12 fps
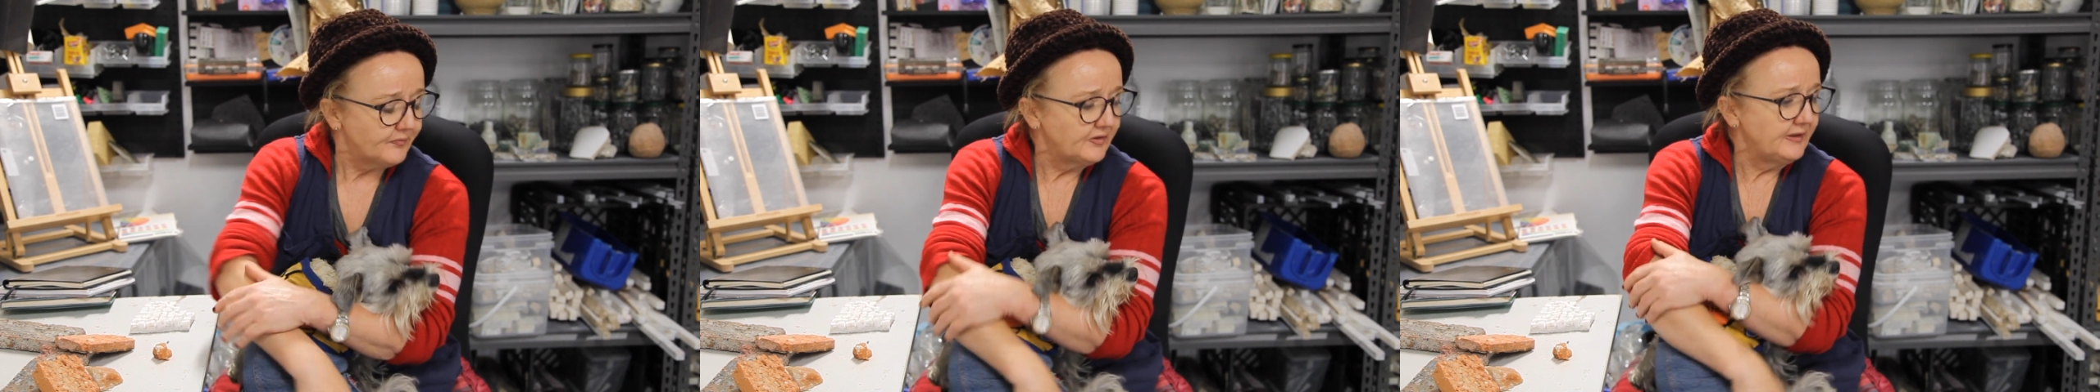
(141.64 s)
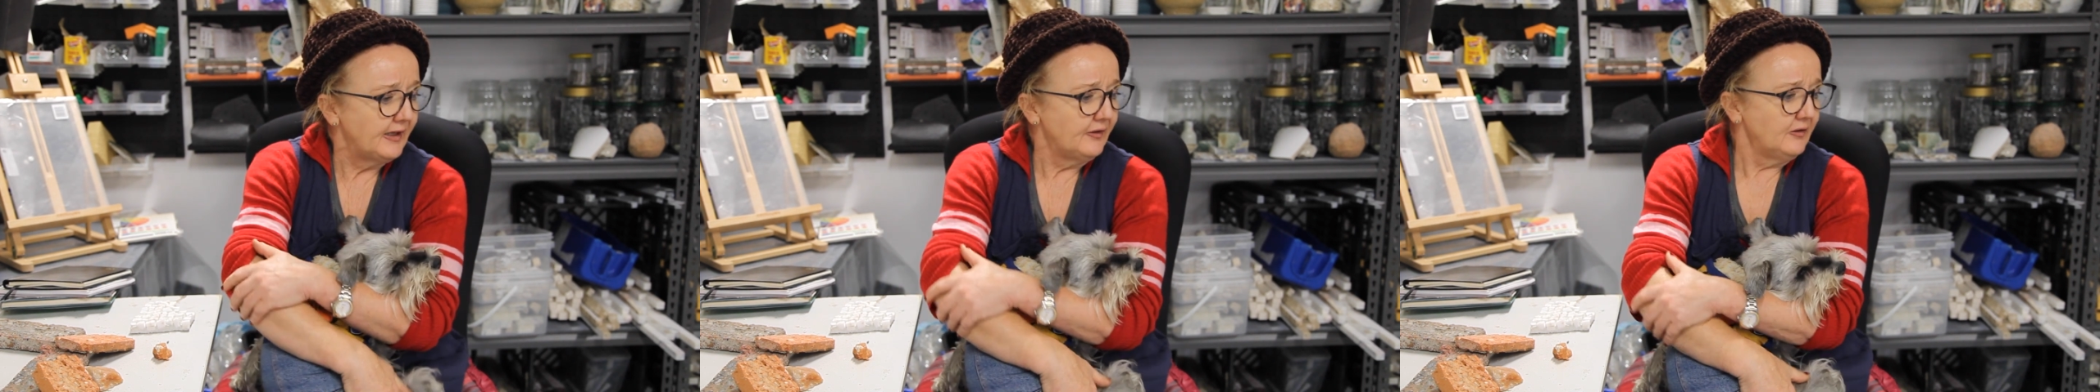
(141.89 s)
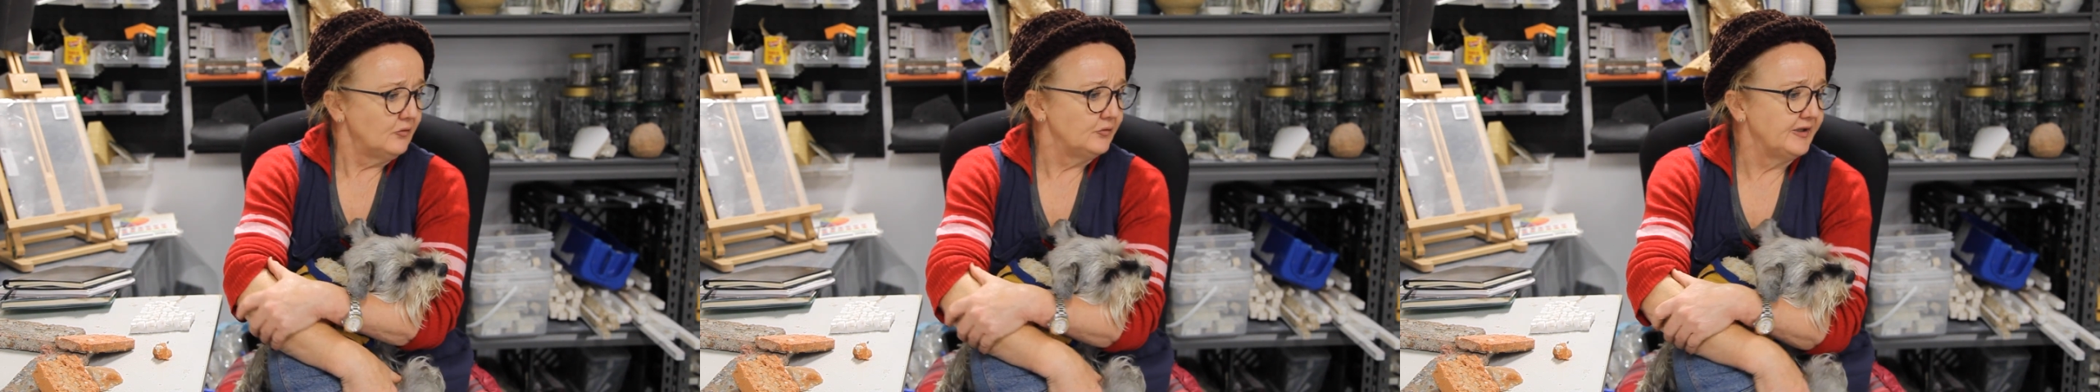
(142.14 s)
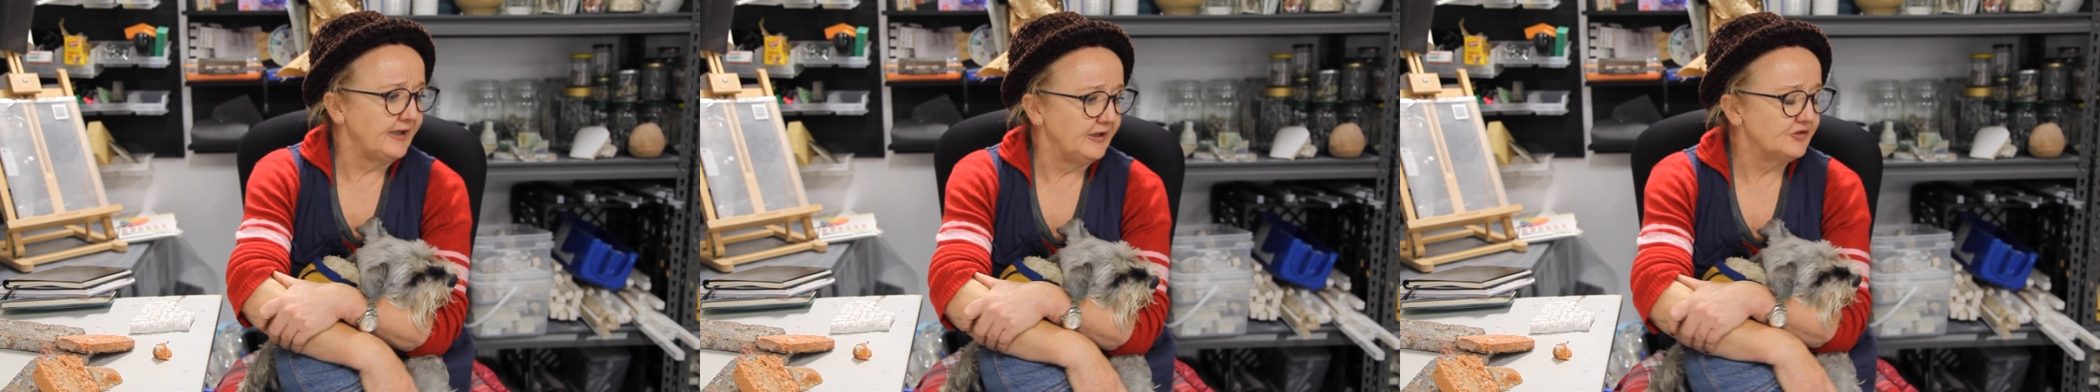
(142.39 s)
The other
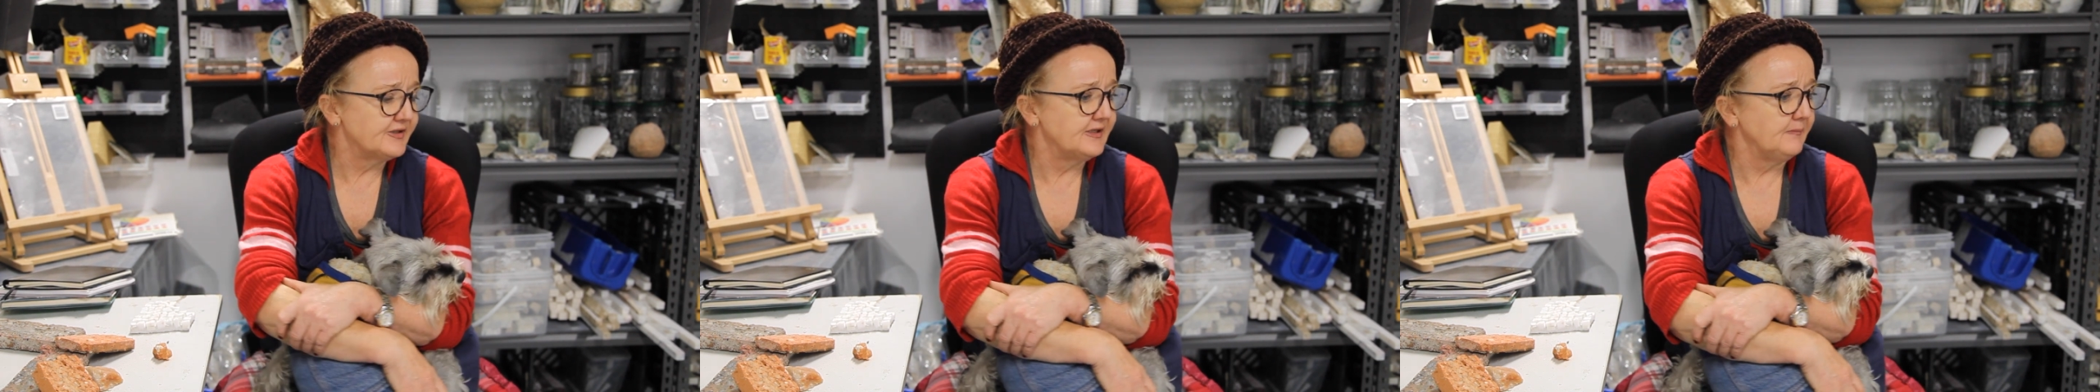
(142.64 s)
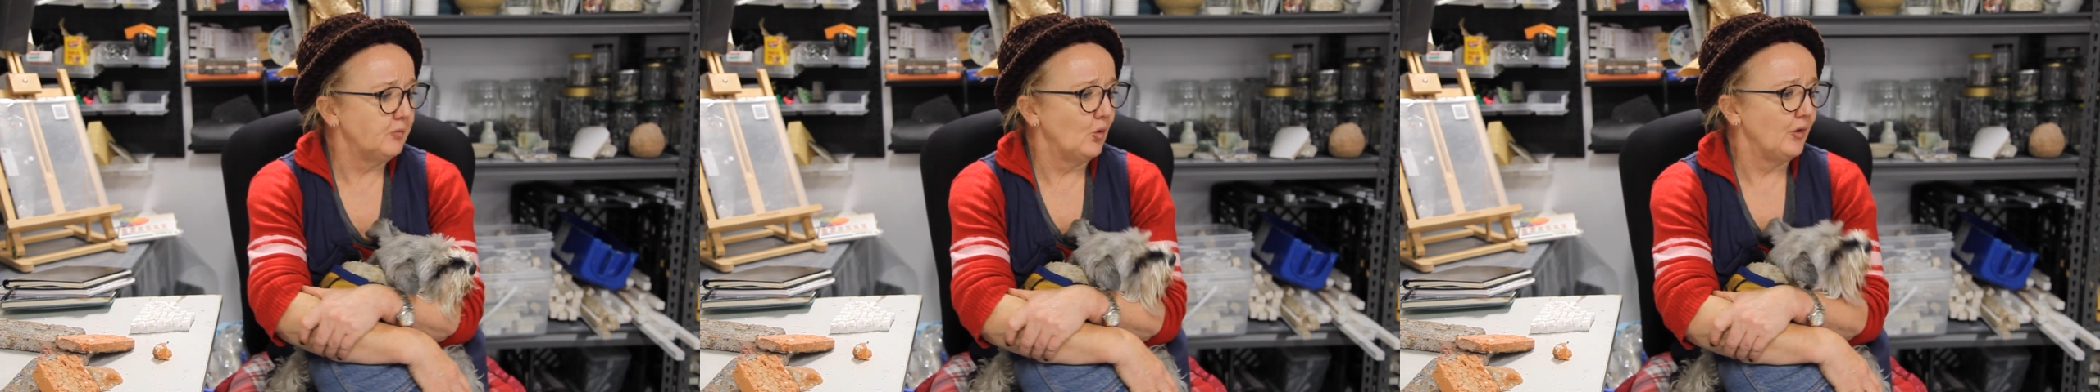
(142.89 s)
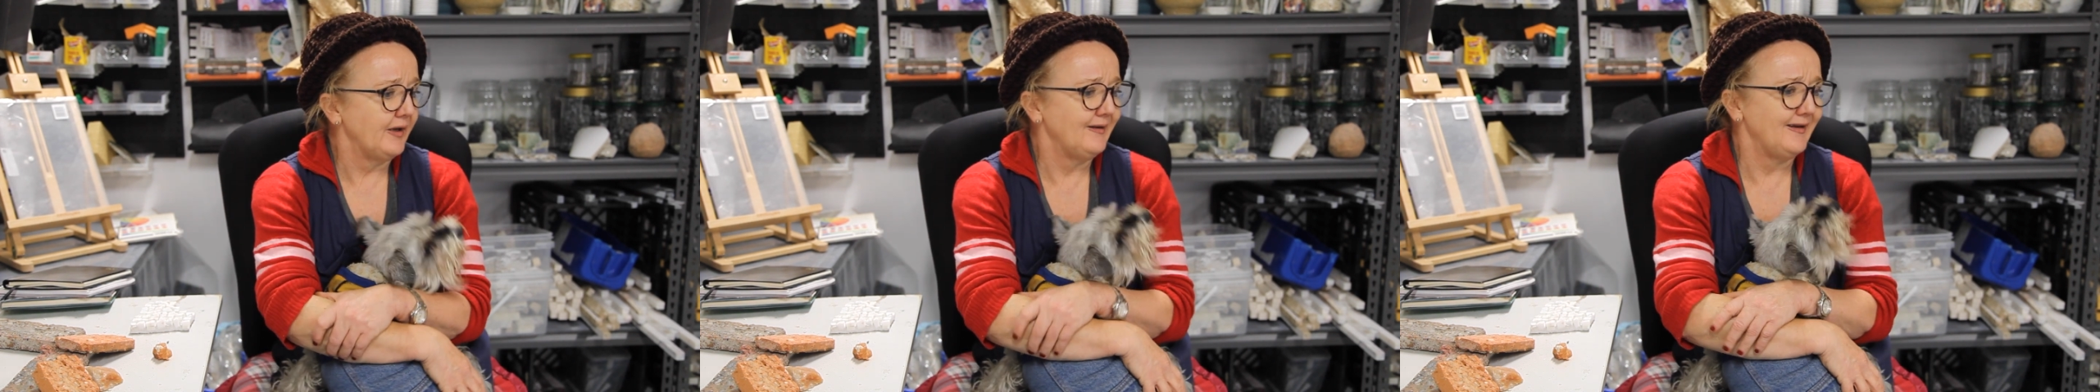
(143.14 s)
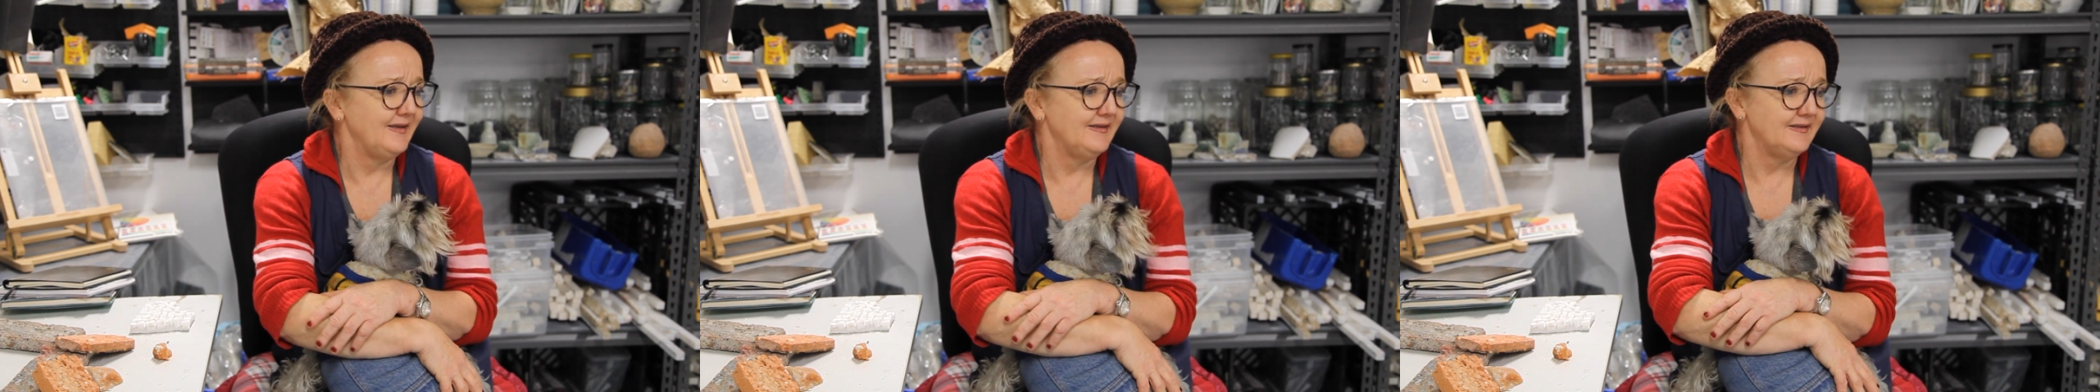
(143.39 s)
really interesting point
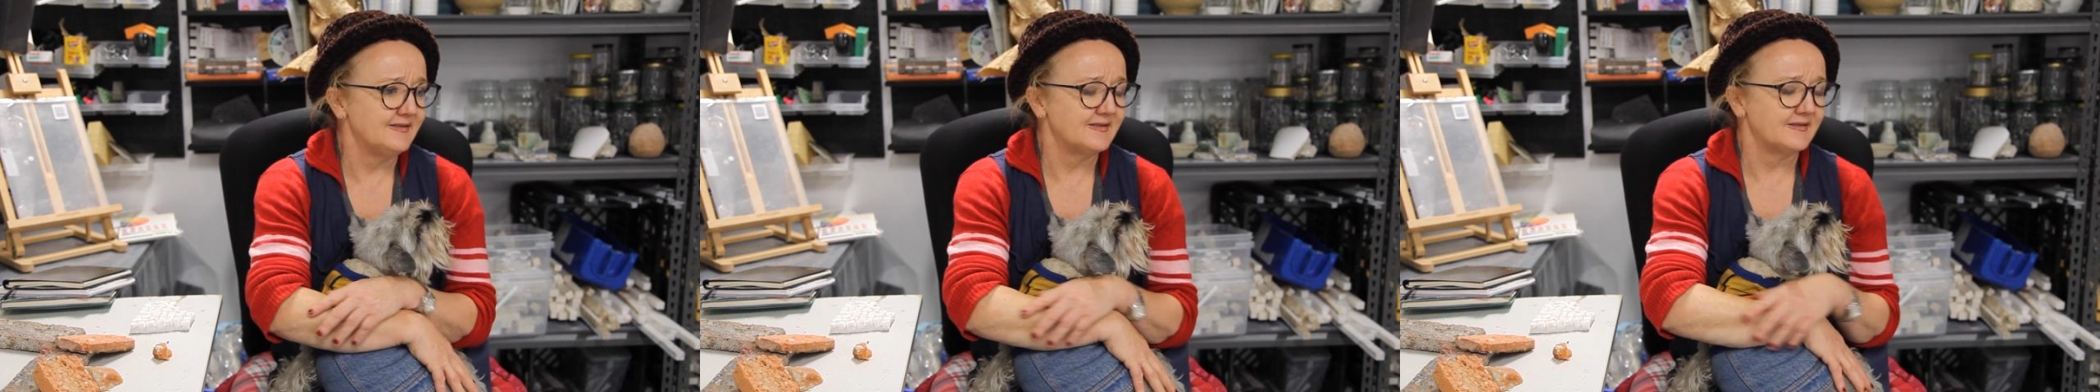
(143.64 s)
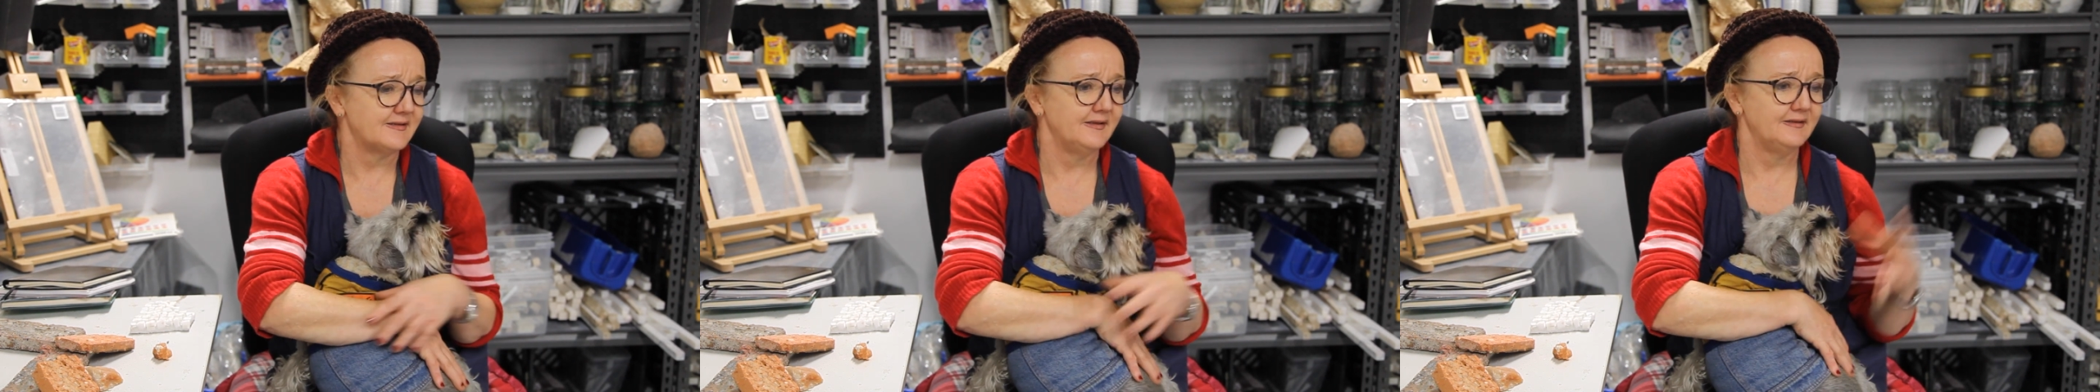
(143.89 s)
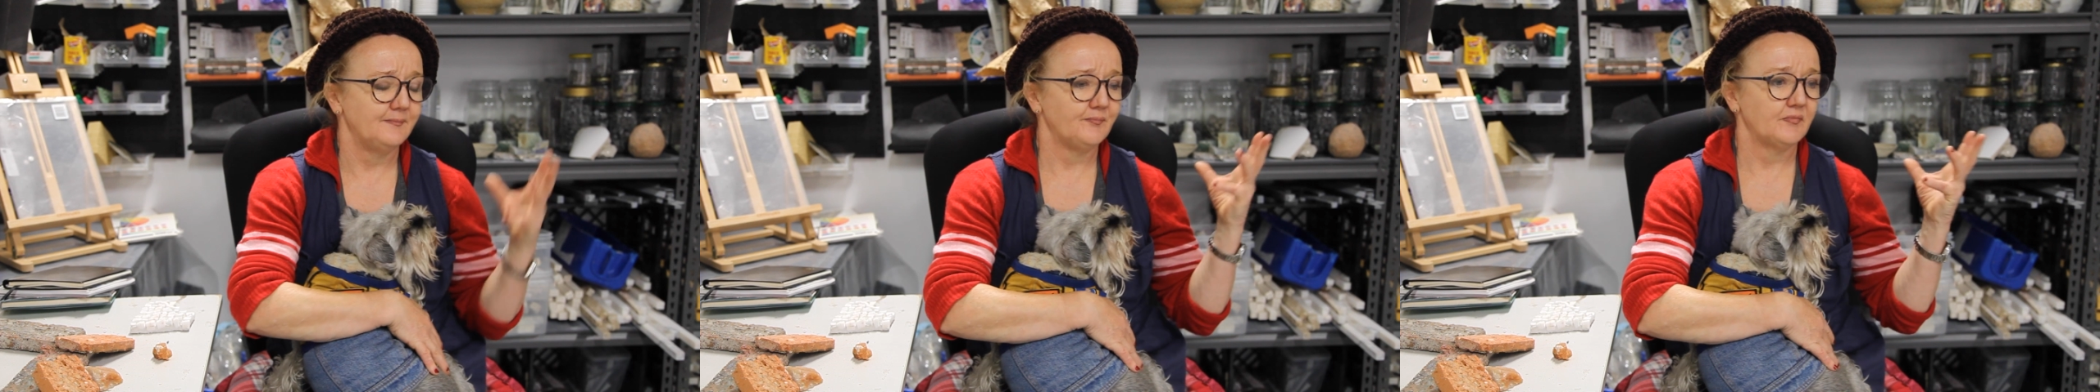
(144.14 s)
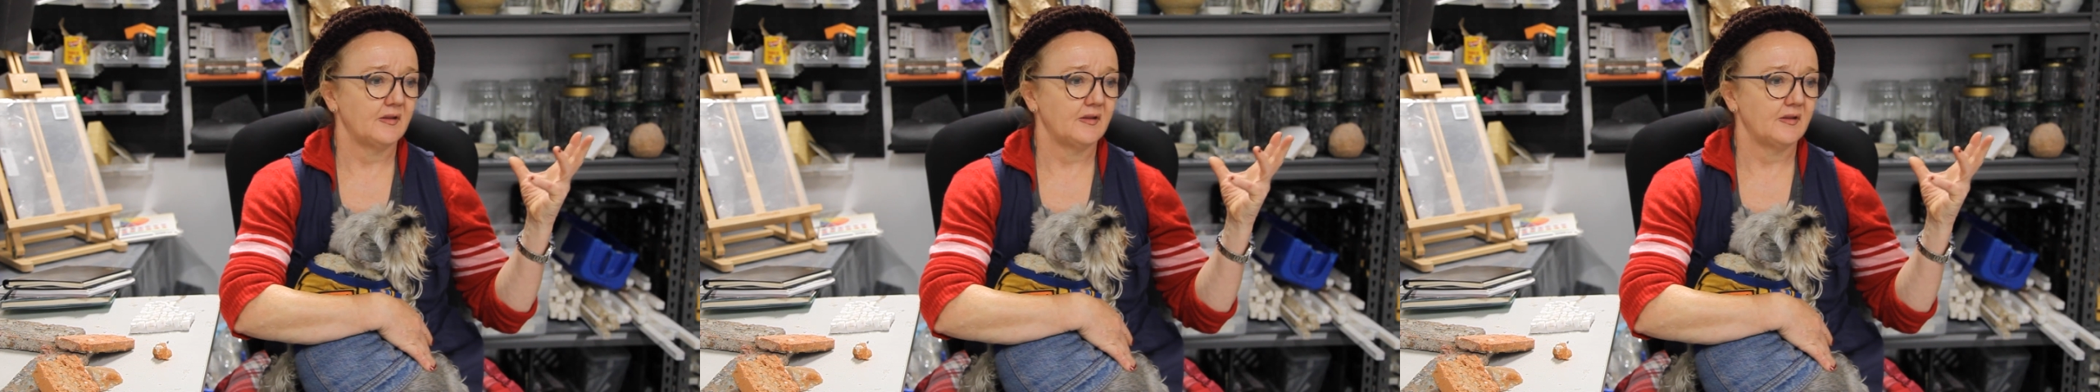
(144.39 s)
is that